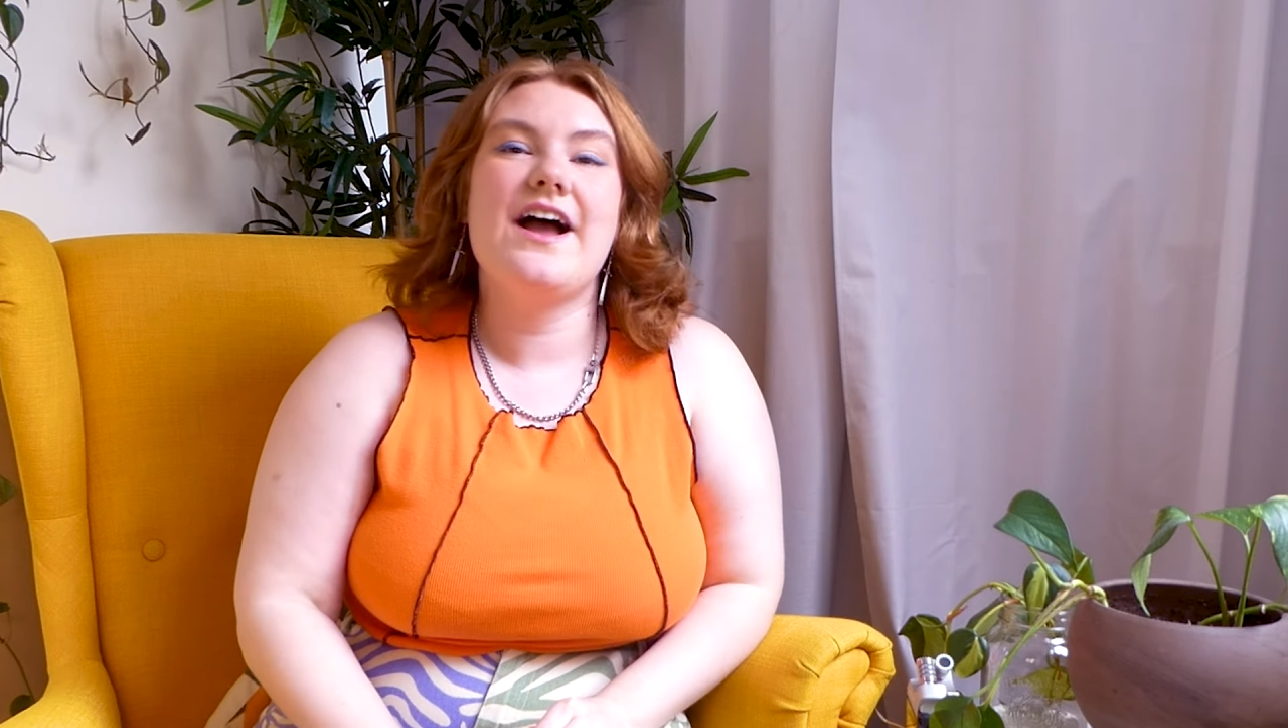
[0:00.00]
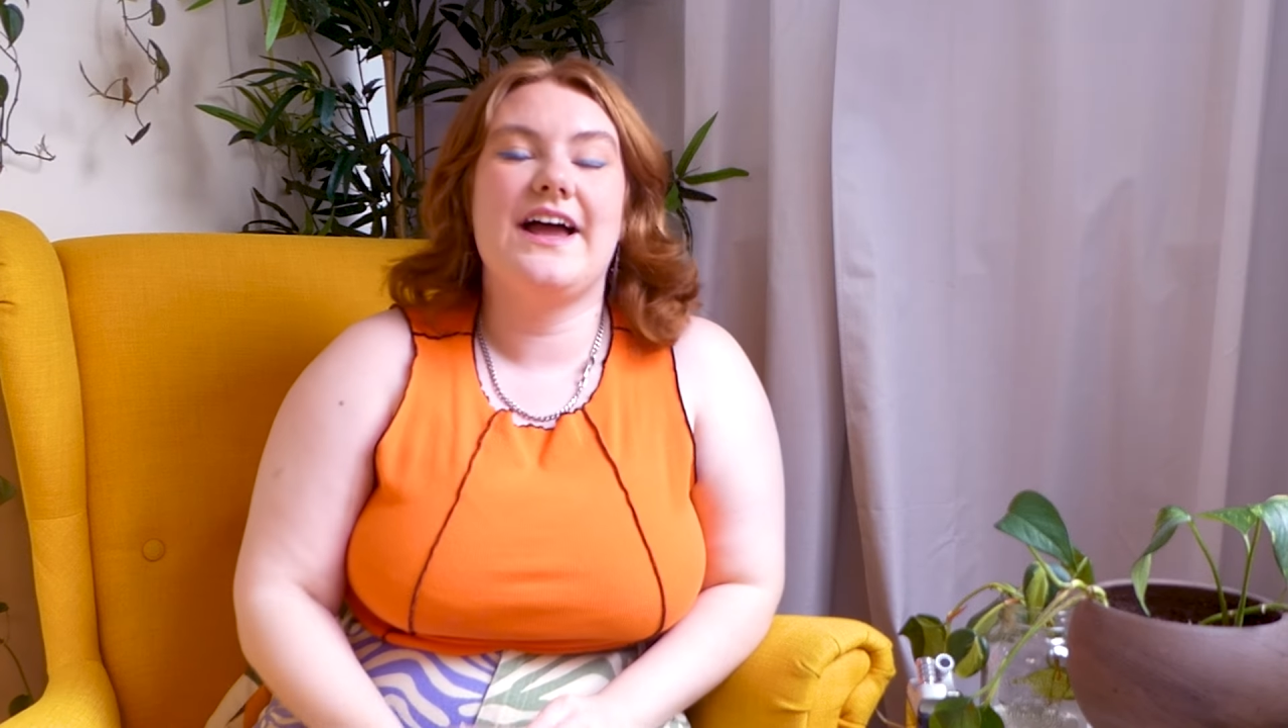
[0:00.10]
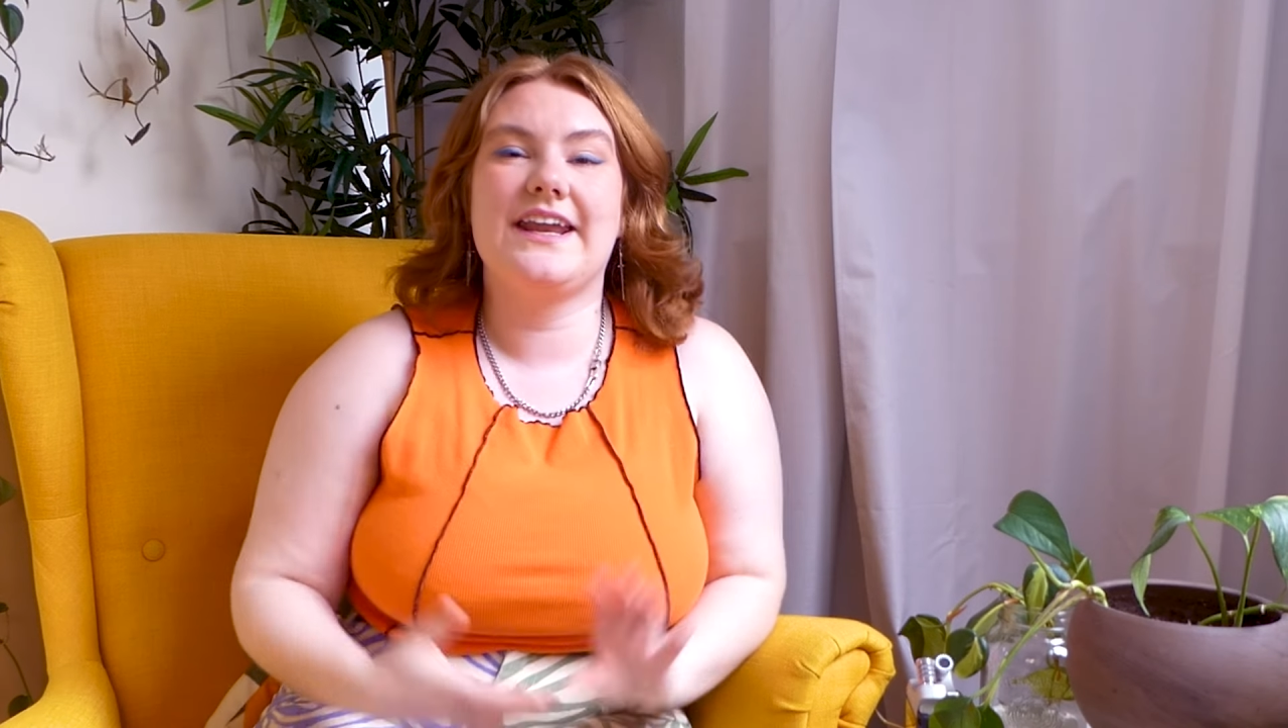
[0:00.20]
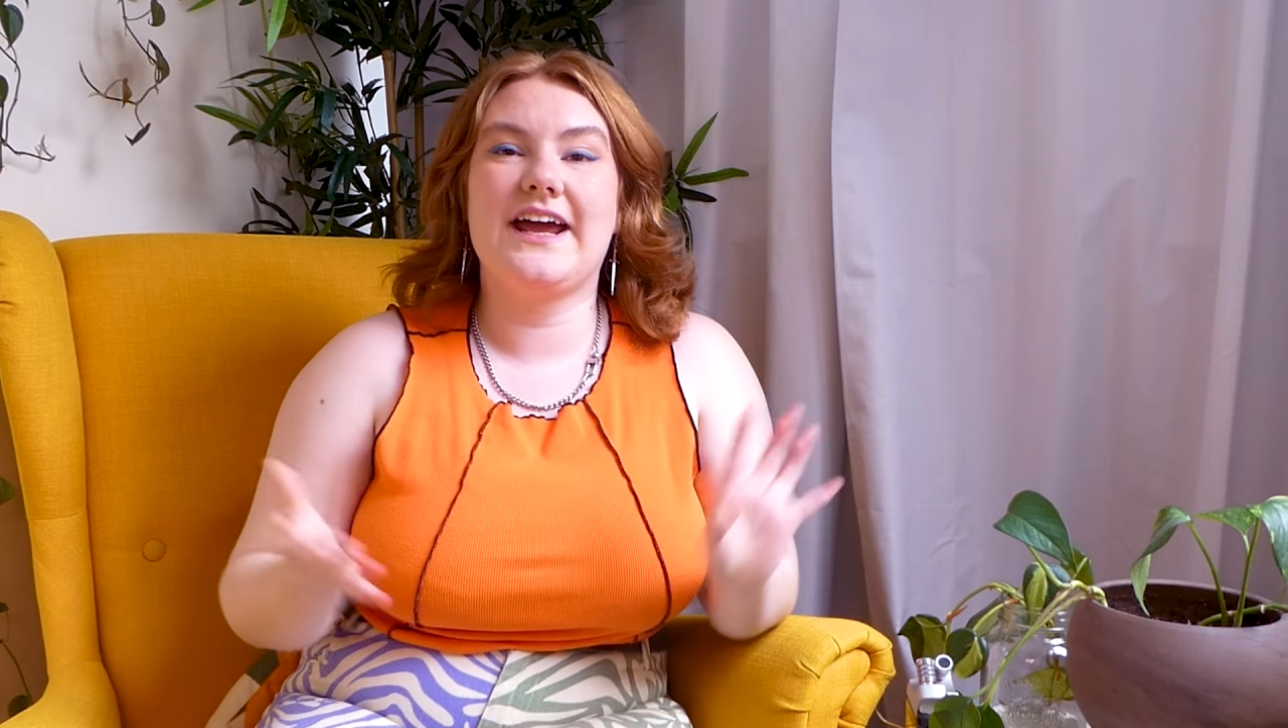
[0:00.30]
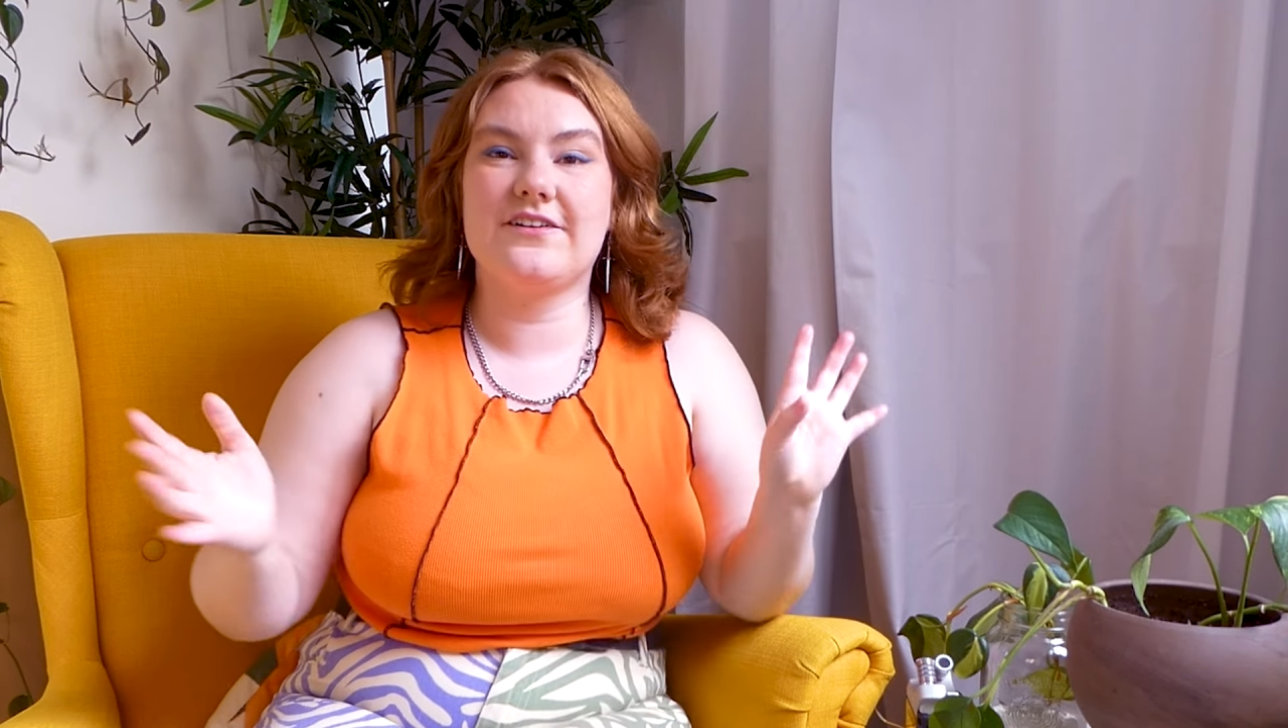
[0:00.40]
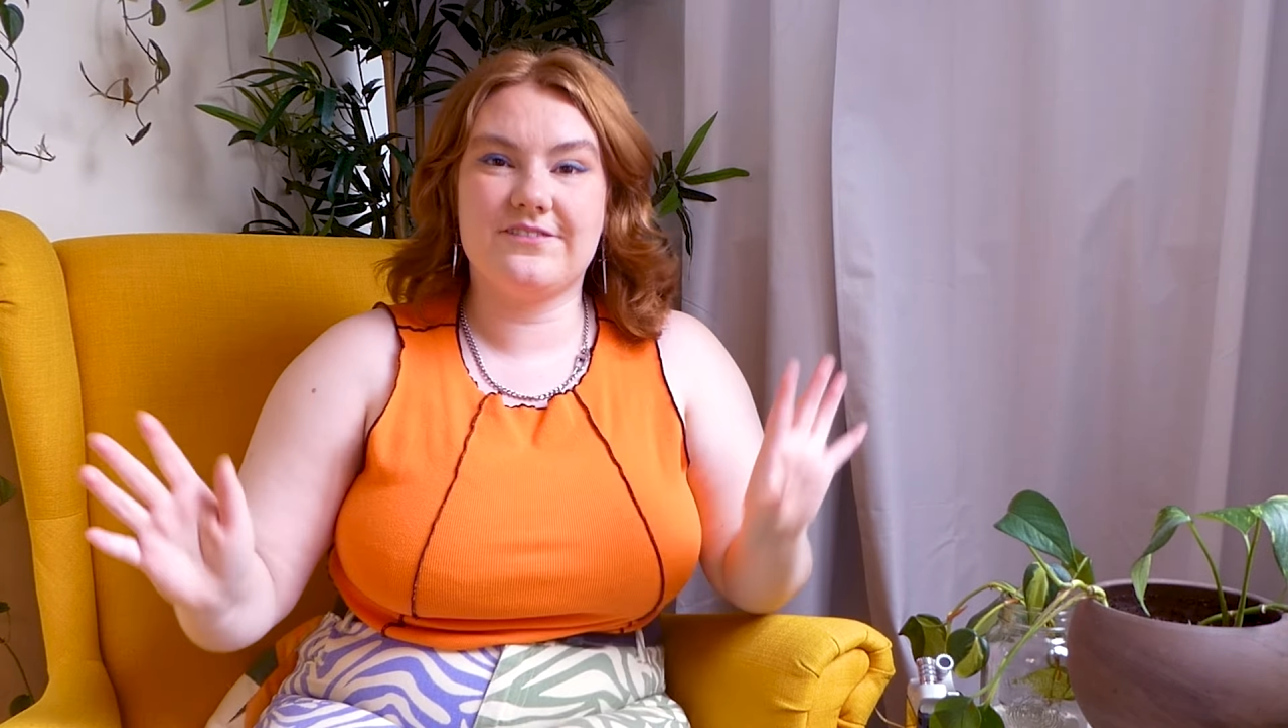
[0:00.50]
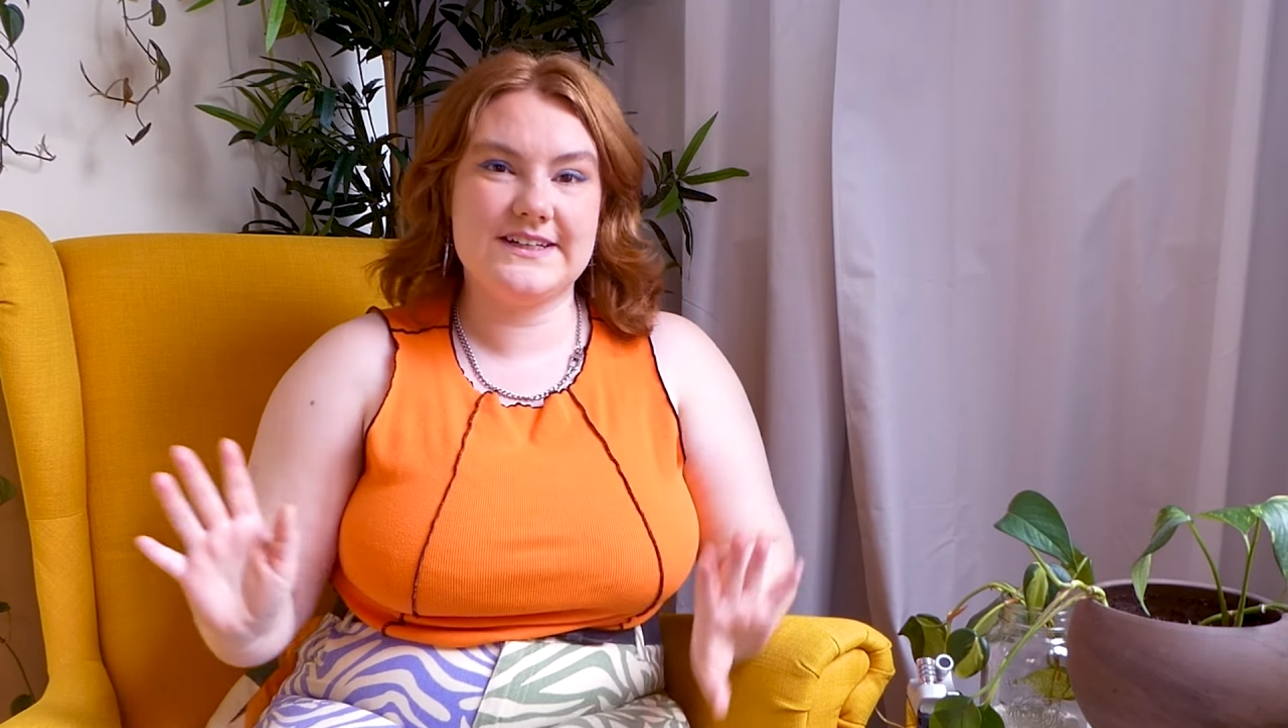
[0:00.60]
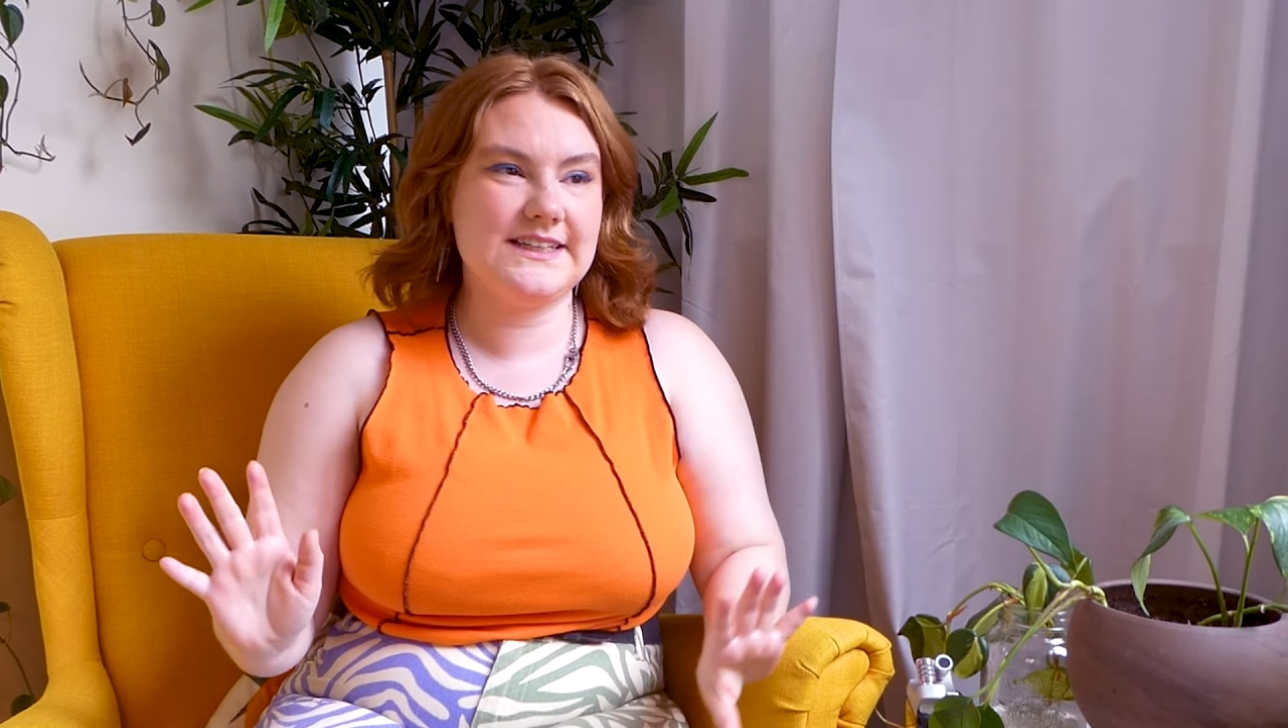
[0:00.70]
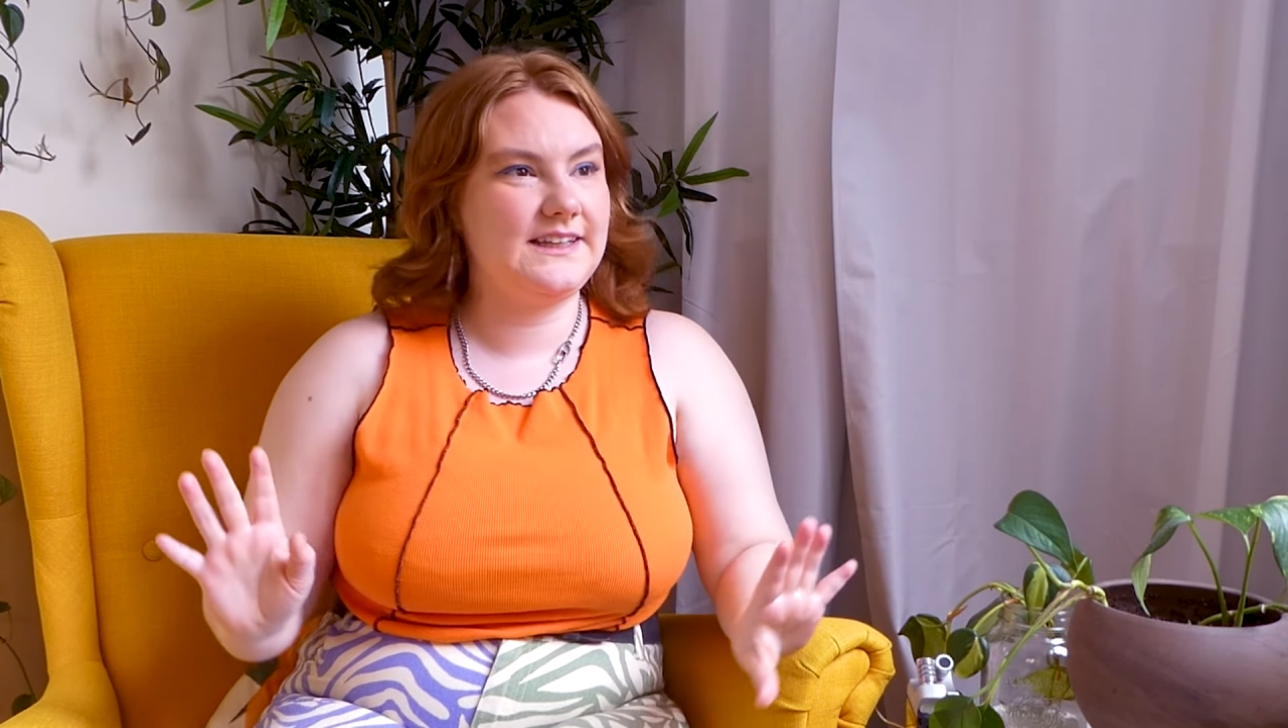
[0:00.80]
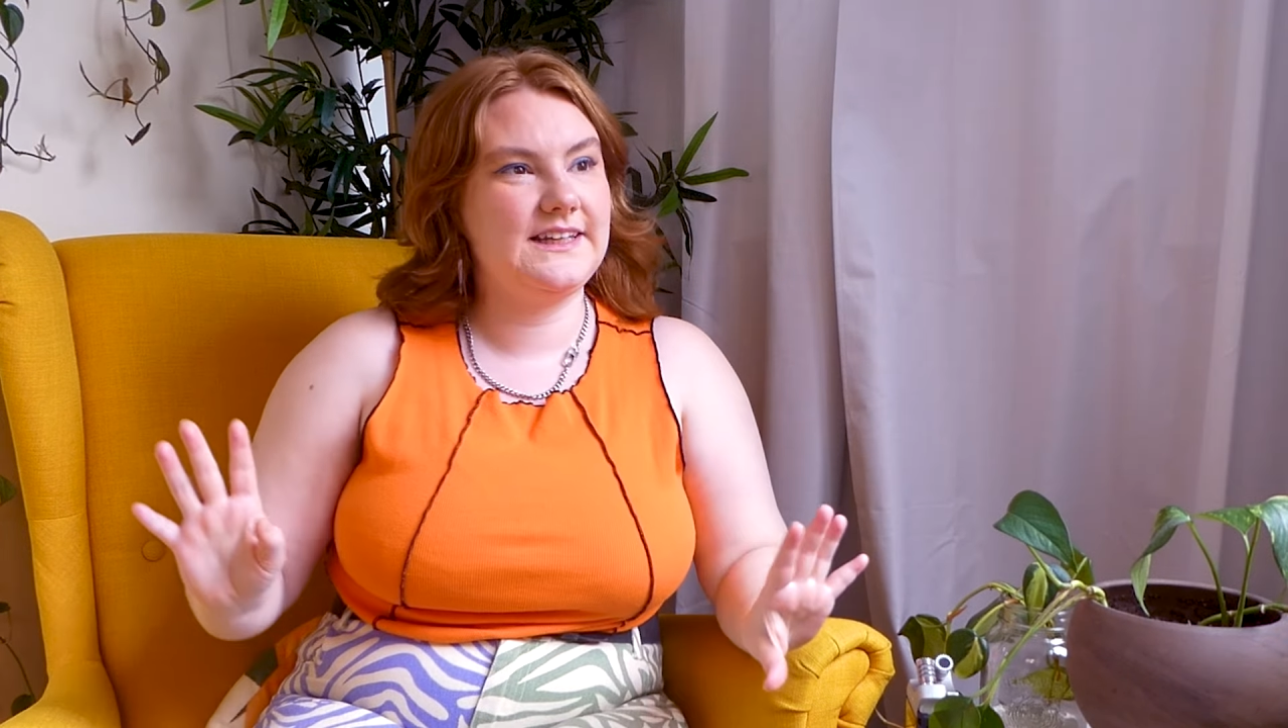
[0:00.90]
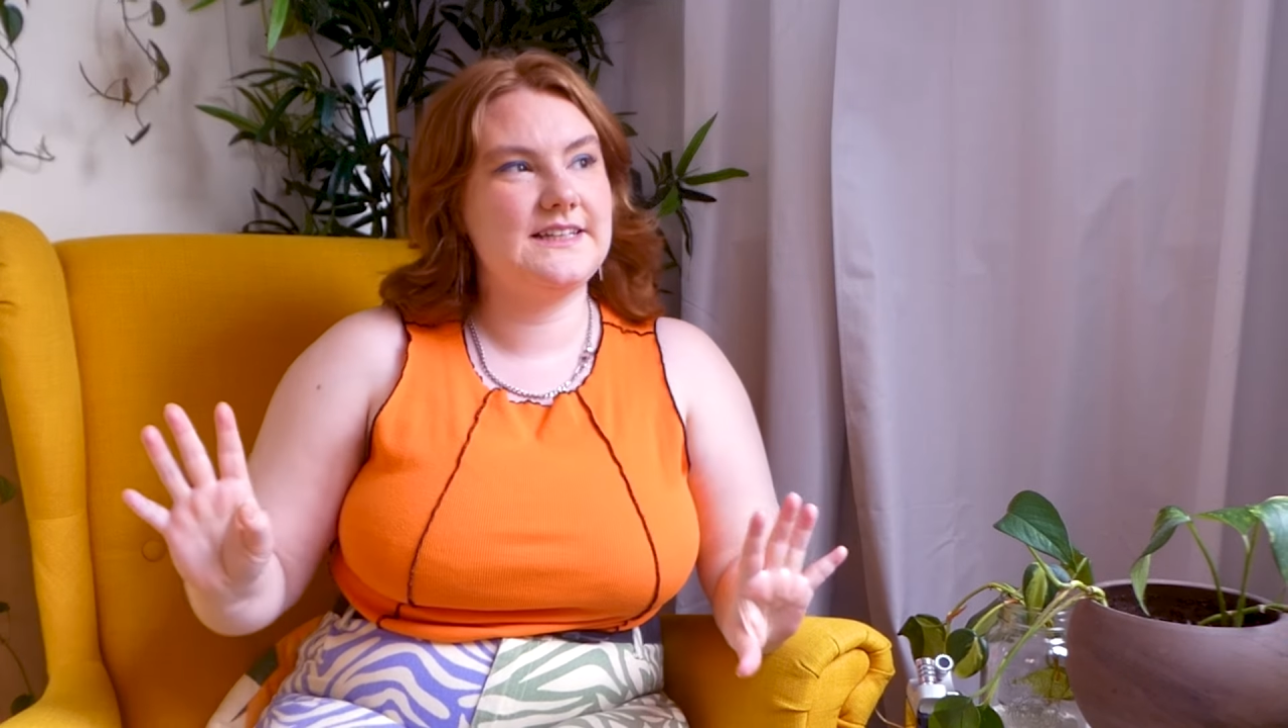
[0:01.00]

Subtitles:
and I recently